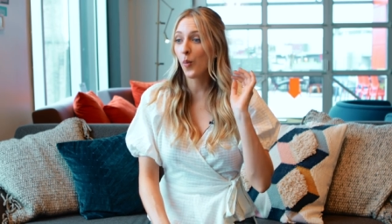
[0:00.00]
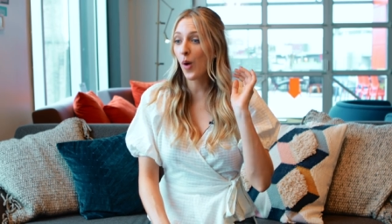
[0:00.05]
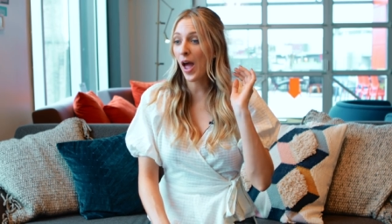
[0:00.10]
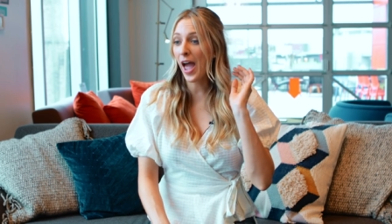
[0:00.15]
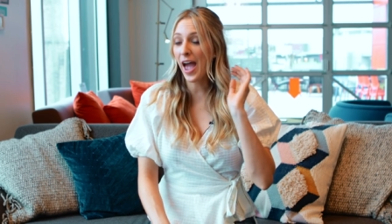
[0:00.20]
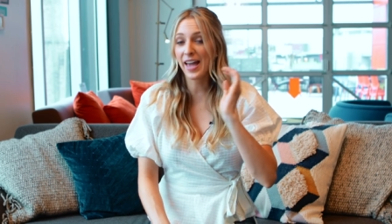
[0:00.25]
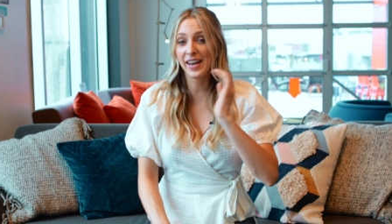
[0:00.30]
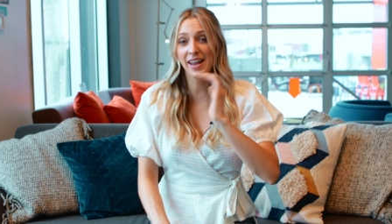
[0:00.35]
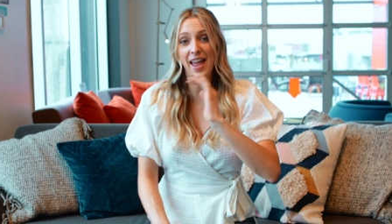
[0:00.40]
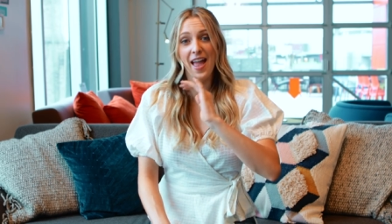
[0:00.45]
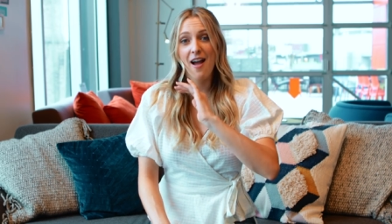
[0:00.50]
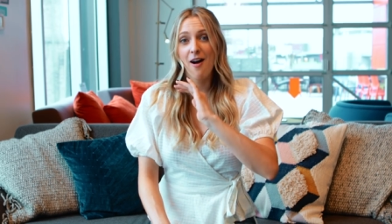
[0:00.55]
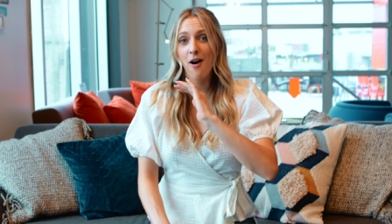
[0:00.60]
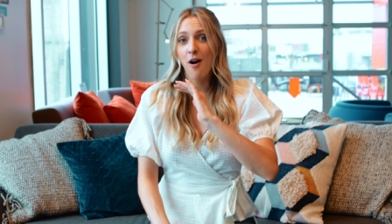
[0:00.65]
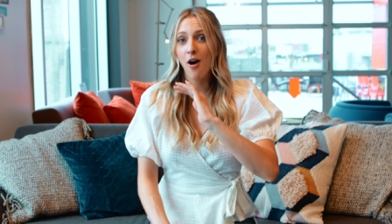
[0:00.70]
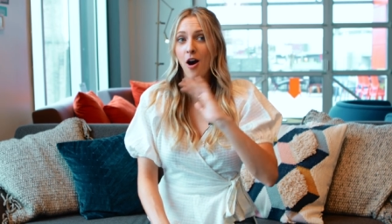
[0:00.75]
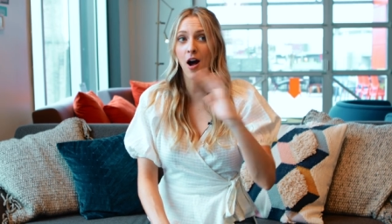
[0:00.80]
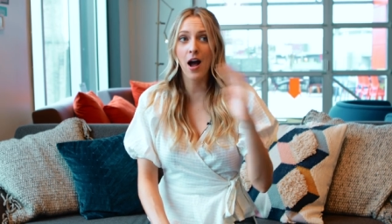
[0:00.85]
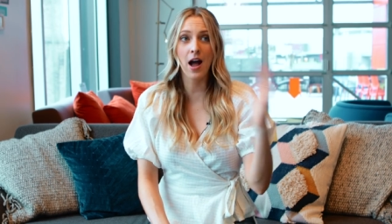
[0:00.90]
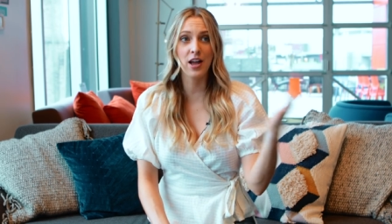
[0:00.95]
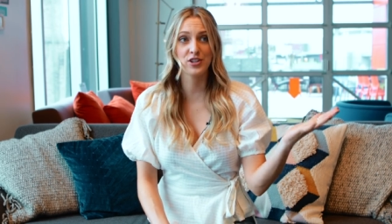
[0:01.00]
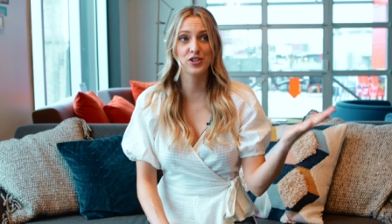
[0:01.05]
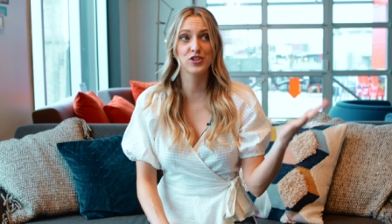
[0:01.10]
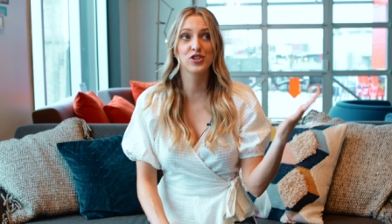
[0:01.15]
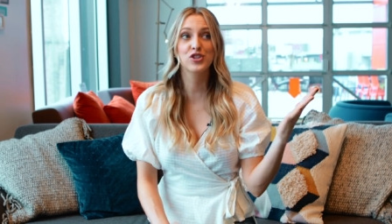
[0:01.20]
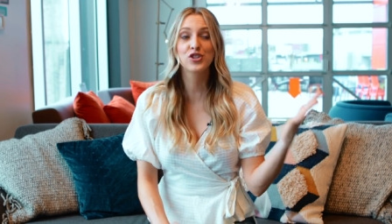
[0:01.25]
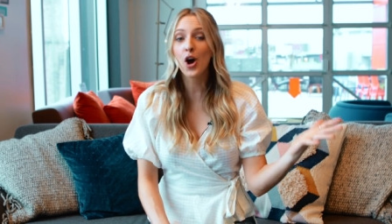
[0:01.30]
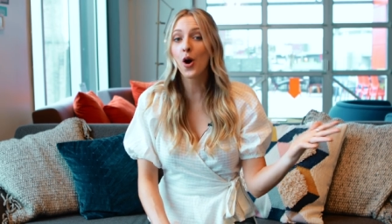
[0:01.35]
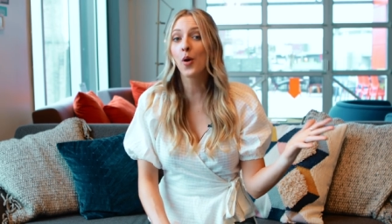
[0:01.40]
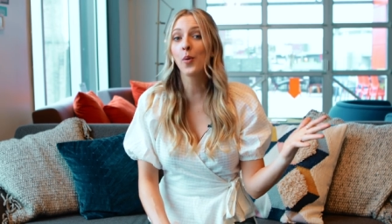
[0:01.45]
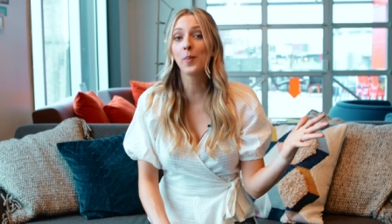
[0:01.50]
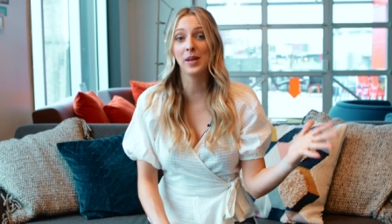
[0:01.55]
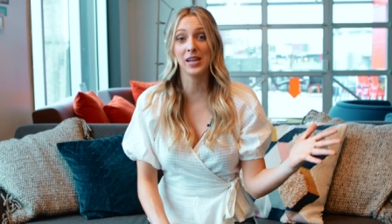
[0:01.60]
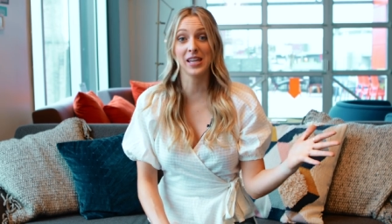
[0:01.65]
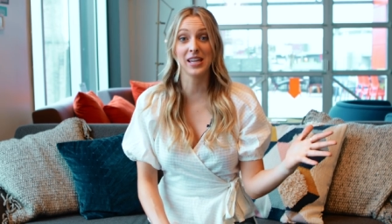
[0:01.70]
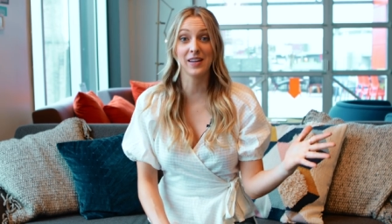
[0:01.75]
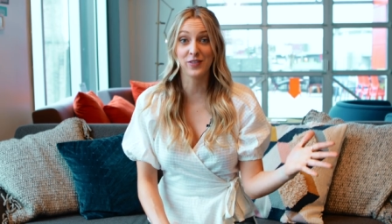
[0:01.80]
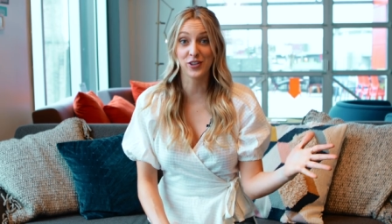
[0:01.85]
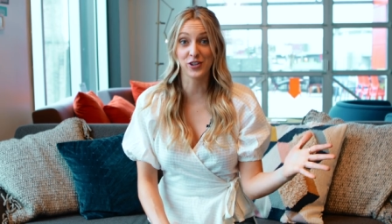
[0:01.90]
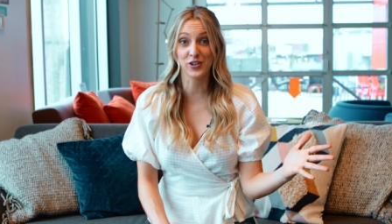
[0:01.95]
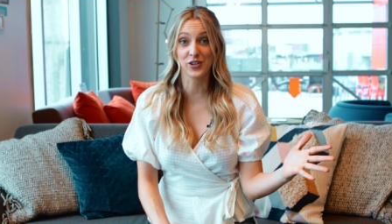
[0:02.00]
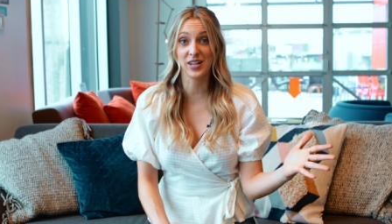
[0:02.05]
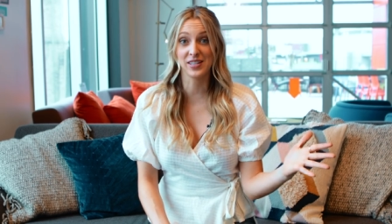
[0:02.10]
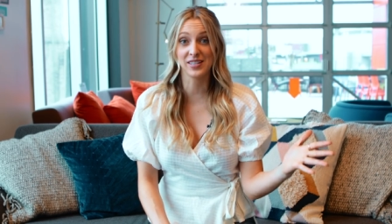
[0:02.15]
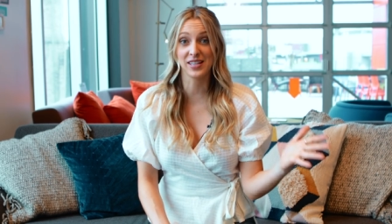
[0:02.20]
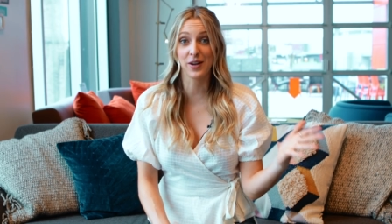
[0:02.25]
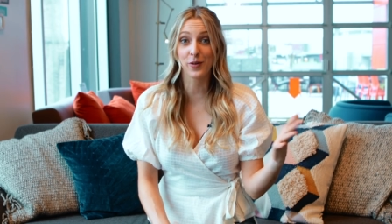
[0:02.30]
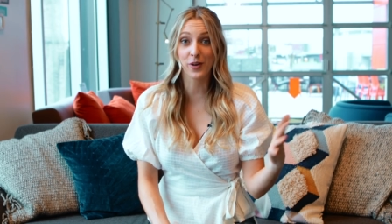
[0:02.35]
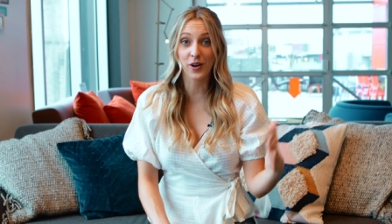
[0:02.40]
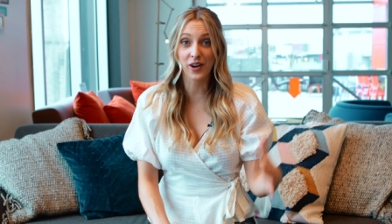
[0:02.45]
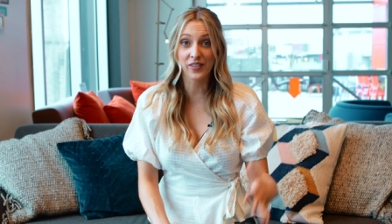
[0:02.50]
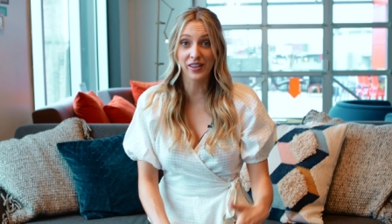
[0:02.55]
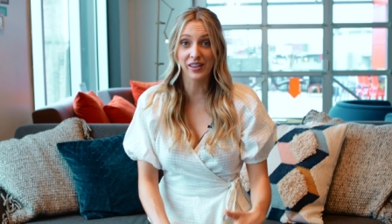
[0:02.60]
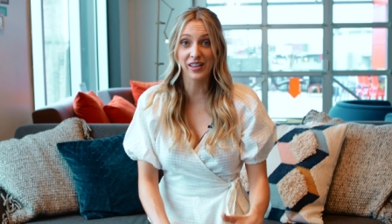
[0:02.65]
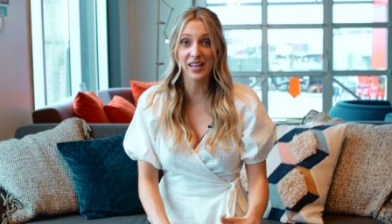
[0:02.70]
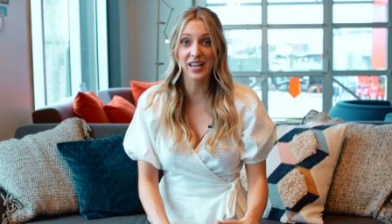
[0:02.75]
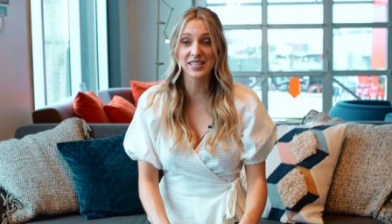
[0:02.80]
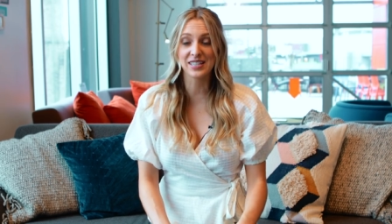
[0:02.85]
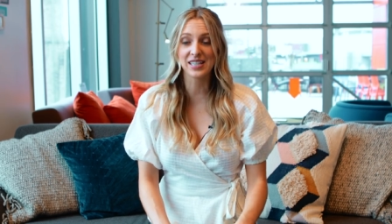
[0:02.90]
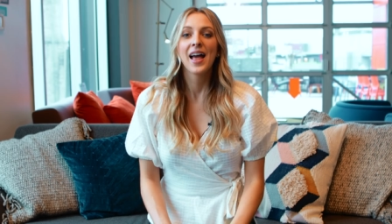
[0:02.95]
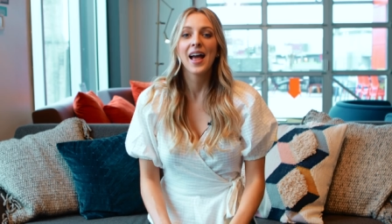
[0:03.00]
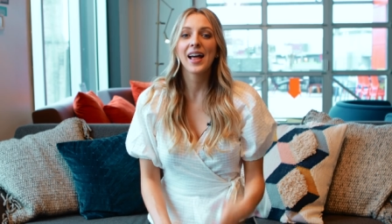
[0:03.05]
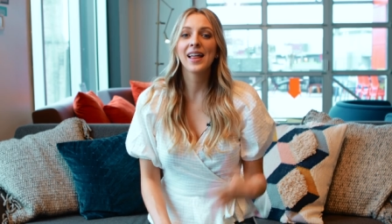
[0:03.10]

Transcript: Had so many of the trends that were on the list.